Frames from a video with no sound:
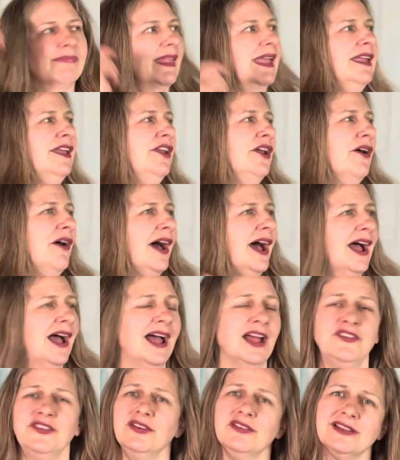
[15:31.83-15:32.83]

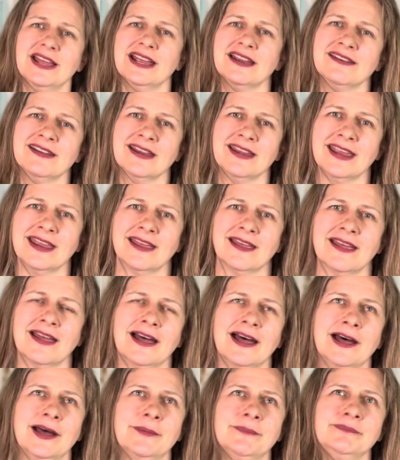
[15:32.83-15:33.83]
I do like knitting
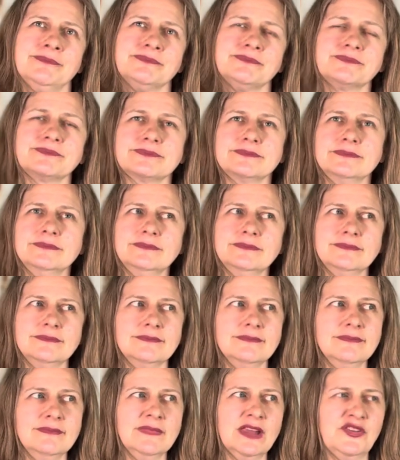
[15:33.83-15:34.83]

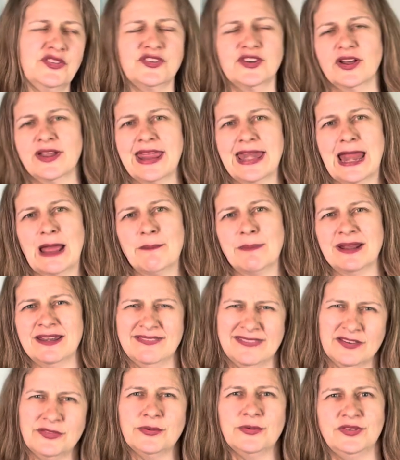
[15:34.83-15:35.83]
stockinette, but
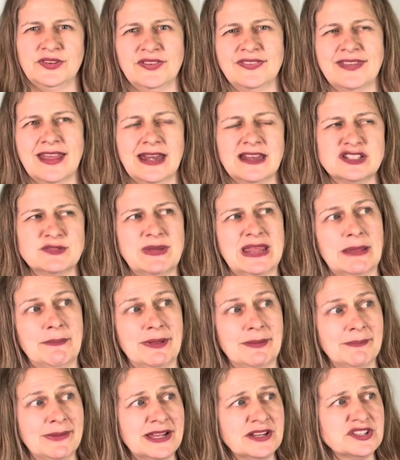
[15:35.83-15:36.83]
this was just getting to be a
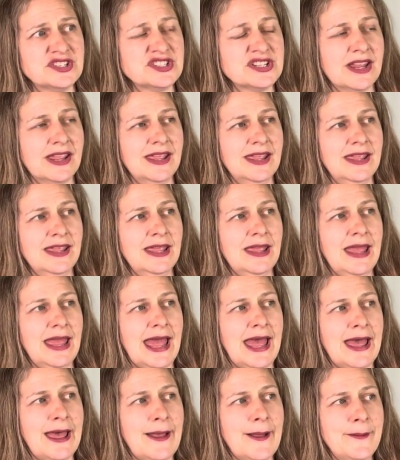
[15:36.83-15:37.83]
bit much.
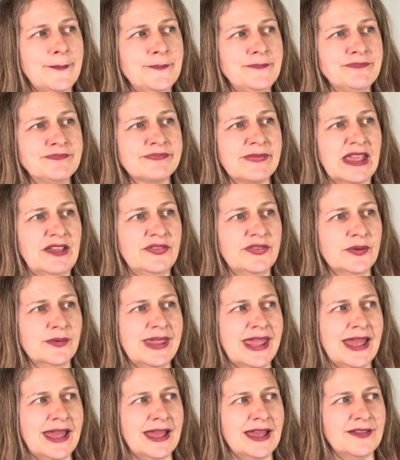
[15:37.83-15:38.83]
So
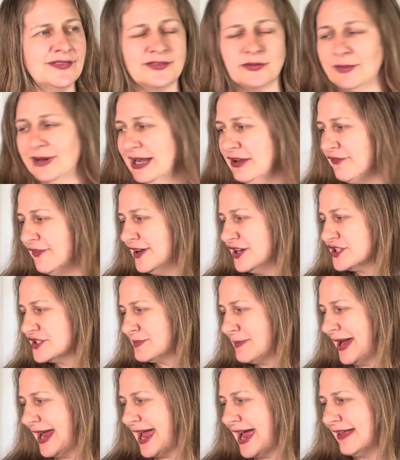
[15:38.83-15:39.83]
yeah, so when I finished
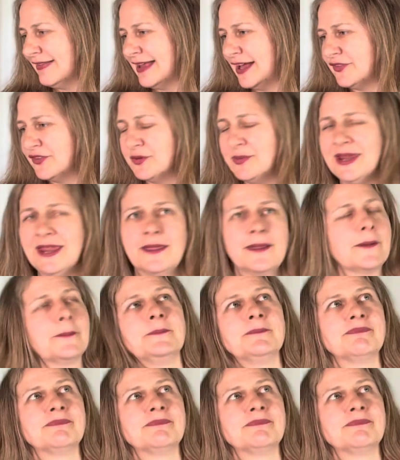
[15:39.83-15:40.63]
my hat last week,